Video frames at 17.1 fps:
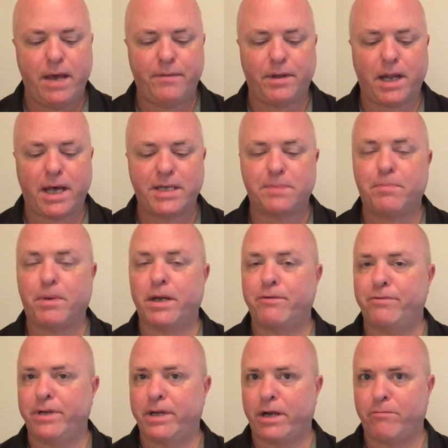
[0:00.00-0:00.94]
And the last buddy
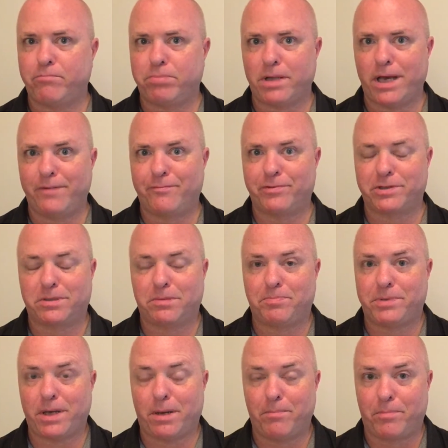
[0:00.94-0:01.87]
read I have planned for
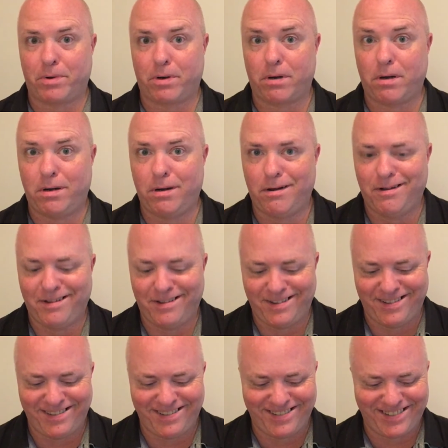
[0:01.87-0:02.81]
September
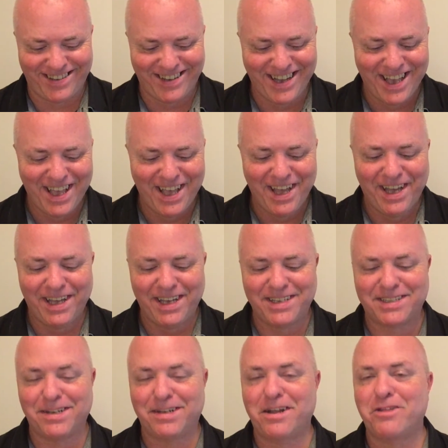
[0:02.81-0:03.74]

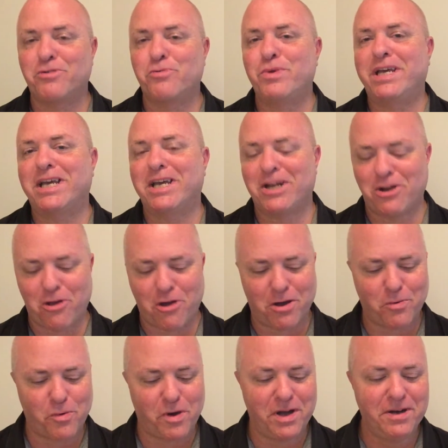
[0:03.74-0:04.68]
is another
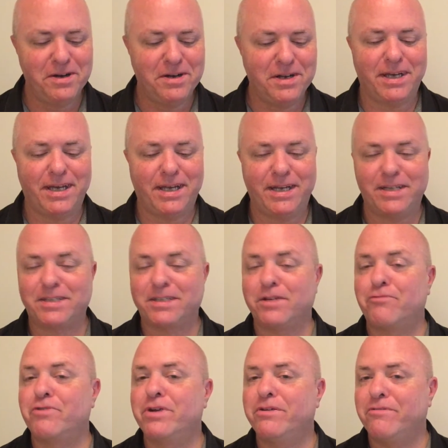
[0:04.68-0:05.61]
weekend-long one, and it's
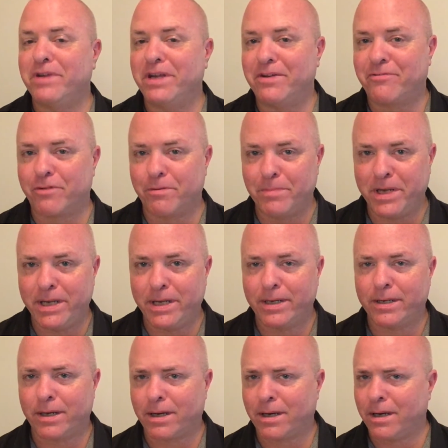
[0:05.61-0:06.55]
a reread for me
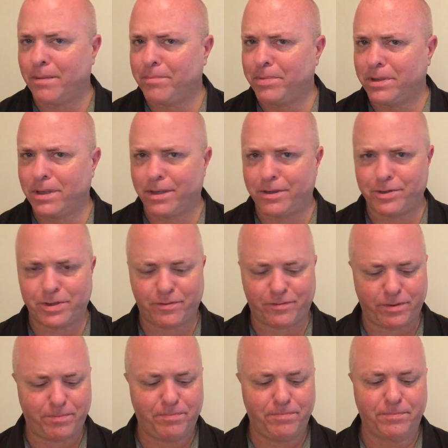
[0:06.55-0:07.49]
and a couple others of
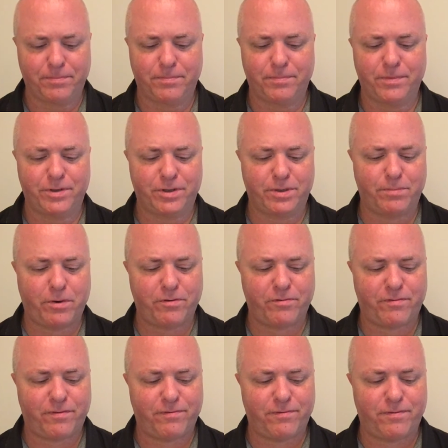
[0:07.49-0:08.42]
the, there's about
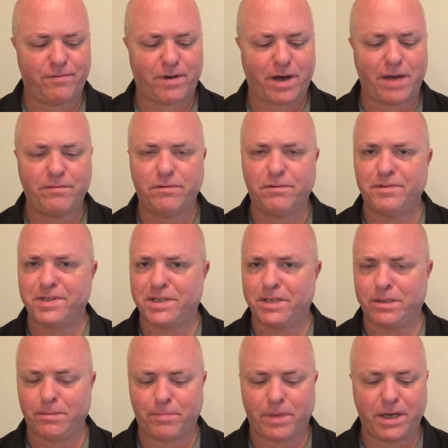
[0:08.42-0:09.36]
five of us
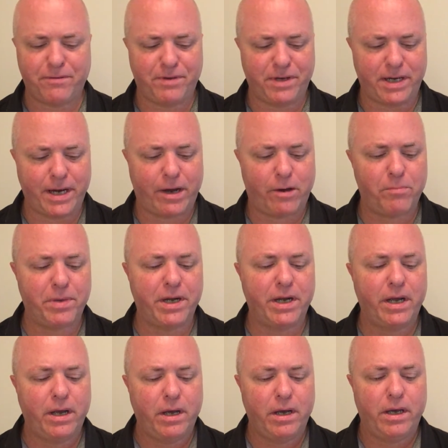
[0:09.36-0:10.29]
in the buddy read now, but
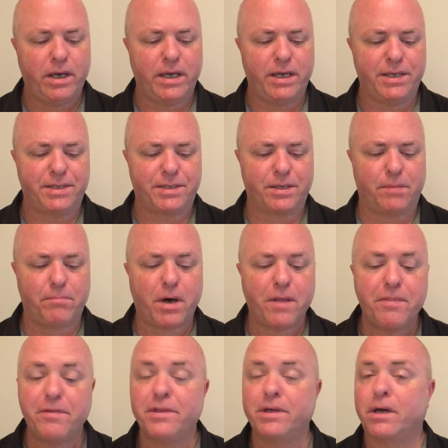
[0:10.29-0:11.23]
it's A
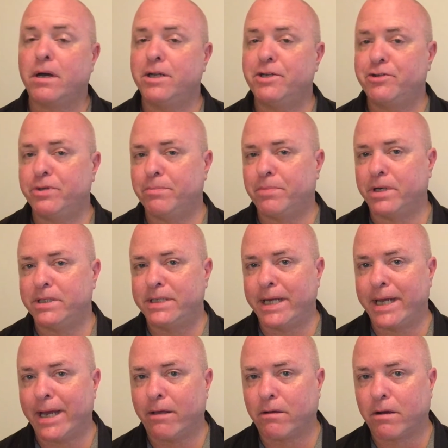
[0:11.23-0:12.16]
Month in the Country by
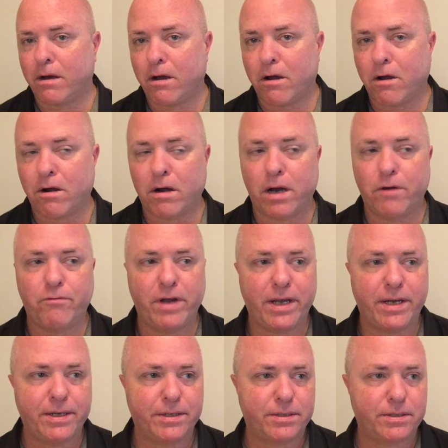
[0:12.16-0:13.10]
J.L. Carr. I
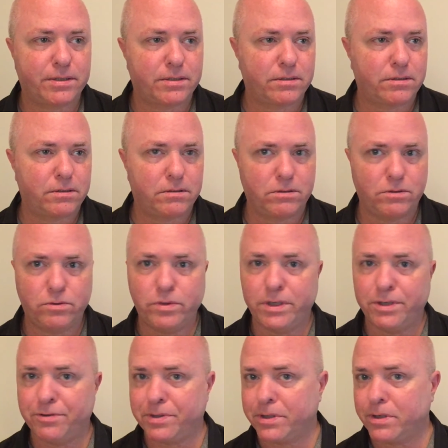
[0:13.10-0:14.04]
read it 2
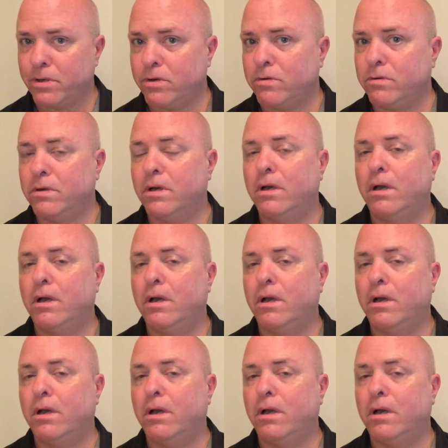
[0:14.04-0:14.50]
years ago.